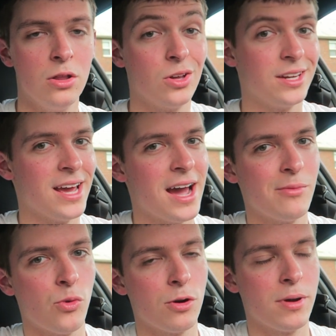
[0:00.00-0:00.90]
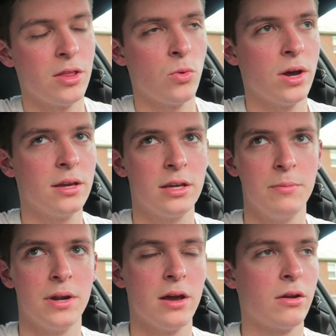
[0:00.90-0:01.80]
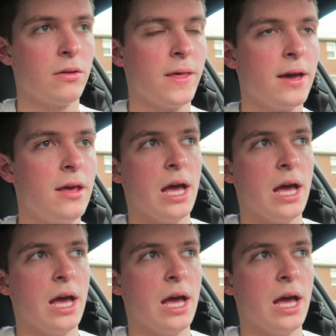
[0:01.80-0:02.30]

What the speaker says: Looking to add more, by the way, keep an eye out on that.